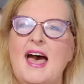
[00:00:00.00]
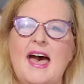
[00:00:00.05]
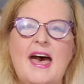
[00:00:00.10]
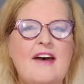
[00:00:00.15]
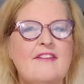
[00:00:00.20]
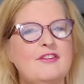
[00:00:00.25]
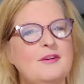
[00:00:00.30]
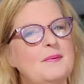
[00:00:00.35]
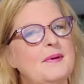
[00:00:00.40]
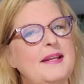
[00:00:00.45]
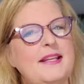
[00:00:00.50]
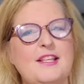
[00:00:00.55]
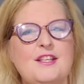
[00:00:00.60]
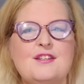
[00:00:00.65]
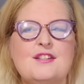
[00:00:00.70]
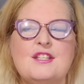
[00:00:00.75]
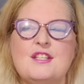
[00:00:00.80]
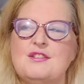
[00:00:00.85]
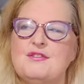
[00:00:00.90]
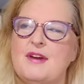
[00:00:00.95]
everybody
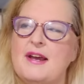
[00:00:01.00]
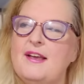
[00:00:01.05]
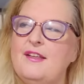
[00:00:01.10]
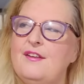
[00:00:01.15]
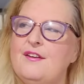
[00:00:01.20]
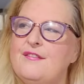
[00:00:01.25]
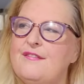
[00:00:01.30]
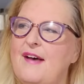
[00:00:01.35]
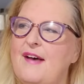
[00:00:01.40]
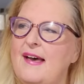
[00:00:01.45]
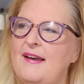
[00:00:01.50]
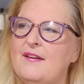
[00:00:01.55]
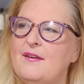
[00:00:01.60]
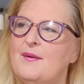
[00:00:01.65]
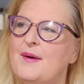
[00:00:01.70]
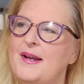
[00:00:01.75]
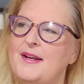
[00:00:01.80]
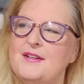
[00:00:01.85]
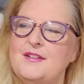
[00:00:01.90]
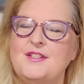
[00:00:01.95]
uses regular vinyl.
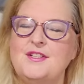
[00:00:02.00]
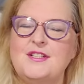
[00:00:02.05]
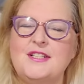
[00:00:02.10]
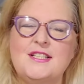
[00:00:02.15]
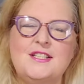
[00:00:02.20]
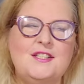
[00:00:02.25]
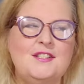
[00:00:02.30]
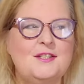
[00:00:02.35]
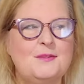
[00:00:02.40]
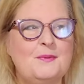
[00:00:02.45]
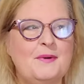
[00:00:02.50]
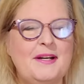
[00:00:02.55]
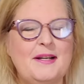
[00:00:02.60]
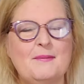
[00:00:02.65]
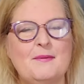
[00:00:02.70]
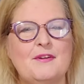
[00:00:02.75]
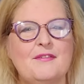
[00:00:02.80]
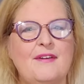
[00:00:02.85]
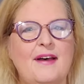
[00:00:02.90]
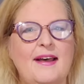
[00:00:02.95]
Why don't you just use
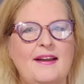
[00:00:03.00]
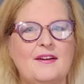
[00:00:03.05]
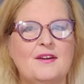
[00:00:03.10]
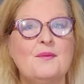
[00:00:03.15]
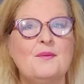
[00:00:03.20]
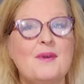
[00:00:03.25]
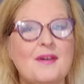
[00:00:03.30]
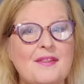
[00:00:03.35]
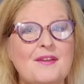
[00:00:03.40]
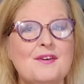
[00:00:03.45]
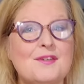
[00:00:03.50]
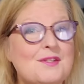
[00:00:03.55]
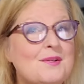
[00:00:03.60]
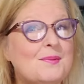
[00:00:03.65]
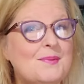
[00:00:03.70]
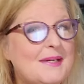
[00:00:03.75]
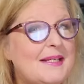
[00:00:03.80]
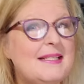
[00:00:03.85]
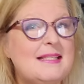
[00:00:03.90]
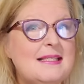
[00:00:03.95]
printable vinyl? Well, there's a
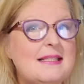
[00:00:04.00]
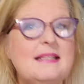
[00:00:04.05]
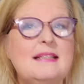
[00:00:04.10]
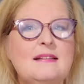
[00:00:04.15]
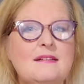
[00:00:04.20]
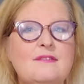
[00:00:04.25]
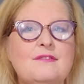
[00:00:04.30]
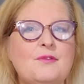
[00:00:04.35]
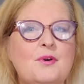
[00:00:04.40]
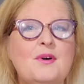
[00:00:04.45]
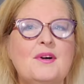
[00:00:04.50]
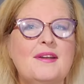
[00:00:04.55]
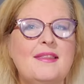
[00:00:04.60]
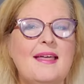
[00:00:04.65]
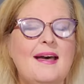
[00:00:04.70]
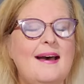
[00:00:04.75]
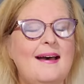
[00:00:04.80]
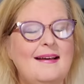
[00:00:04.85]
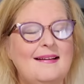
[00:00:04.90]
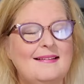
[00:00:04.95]
reason for
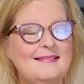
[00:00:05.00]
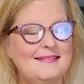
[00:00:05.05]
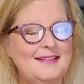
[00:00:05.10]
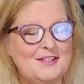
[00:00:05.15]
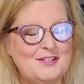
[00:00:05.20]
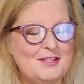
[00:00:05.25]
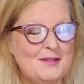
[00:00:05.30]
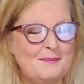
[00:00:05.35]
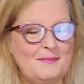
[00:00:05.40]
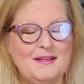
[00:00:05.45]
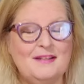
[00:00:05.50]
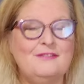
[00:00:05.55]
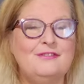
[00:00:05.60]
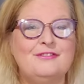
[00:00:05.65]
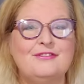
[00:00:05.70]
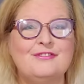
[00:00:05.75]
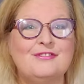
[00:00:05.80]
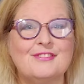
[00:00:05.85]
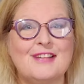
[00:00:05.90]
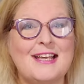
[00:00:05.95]
that. There's a big
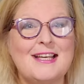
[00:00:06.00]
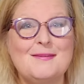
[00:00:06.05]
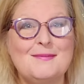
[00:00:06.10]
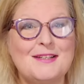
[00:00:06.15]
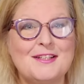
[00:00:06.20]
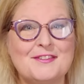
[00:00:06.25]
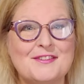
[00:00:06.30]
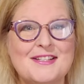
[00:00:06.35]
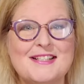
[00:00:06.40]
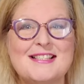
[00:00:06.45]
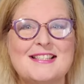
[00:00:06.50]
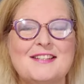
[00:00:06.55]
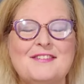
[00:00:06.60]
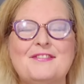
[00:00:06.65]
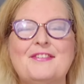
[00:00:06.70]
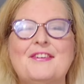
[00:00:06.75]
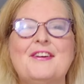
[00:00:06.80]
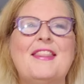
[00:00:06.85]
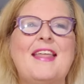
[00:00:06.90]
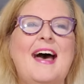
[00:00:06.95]
flaming reason
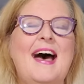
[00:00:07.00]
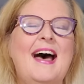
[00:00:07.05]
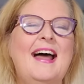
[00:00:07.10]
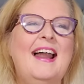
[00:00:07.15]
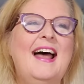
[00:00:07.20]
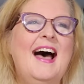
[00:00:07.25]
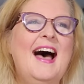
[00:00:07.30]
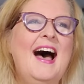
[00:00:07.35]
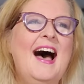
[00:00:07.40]
for that.